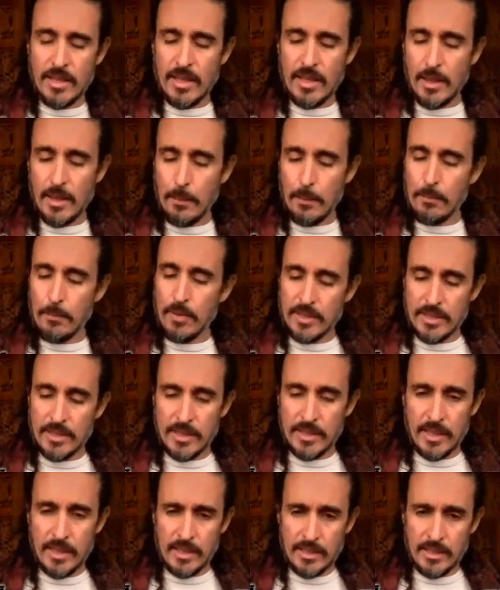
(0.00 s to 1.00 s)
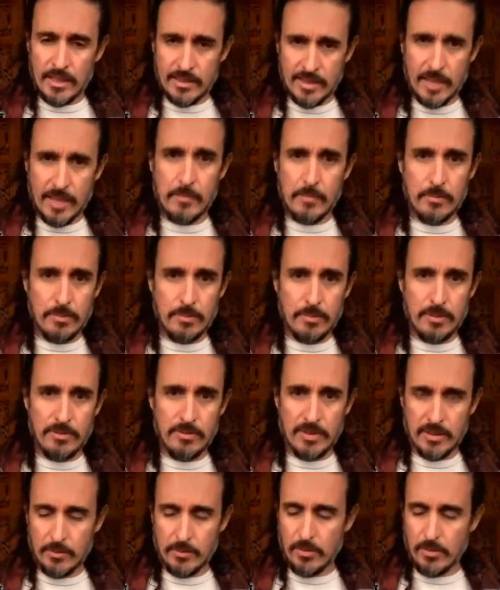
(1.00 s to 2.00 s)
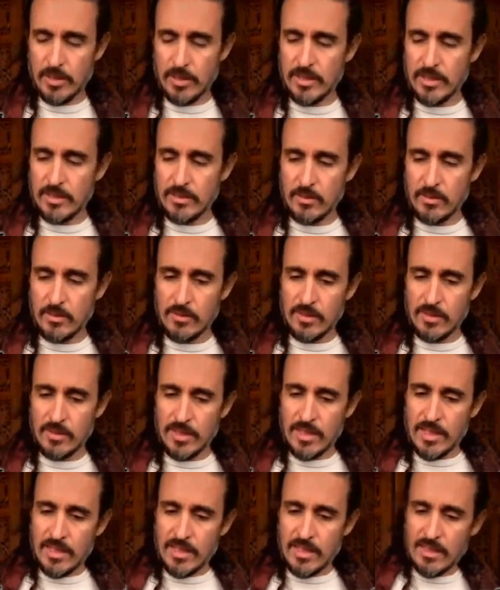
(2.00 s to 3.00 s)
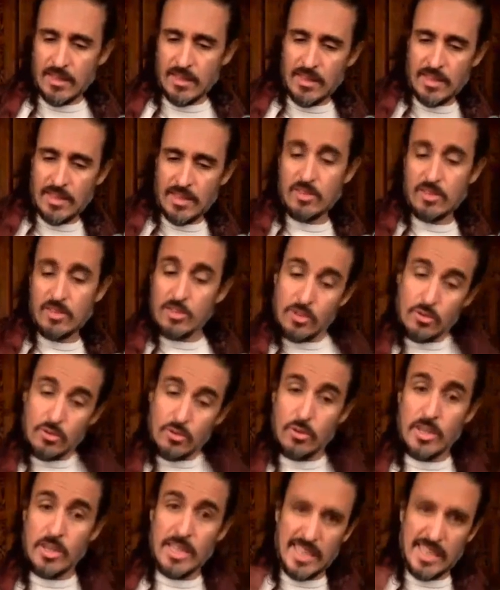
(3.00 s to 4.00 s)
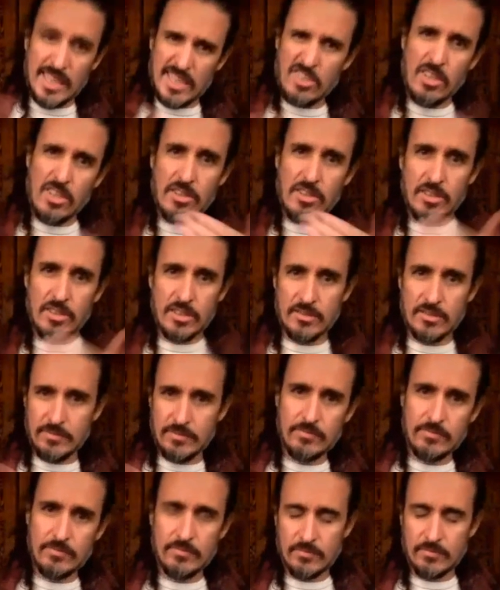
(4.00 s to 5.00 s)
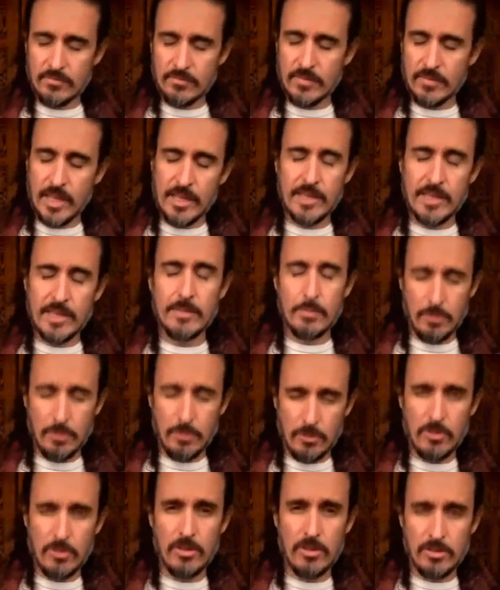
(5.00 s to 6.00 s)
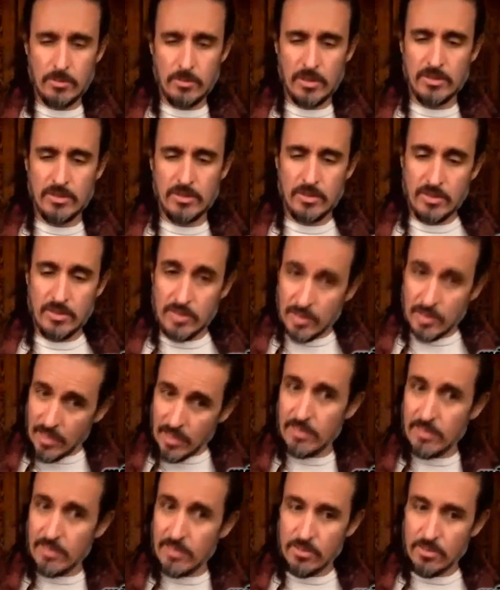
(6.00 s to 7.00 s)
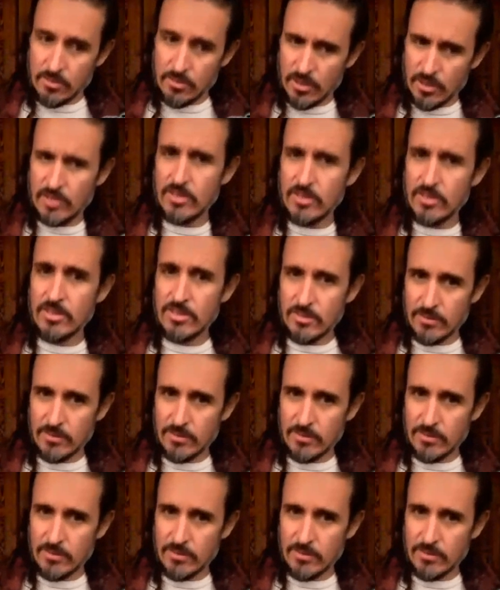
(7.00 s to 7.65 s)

And prati, same prefix prati, so things are destroying each other, and it's plural as well. So there's a lot of destructions.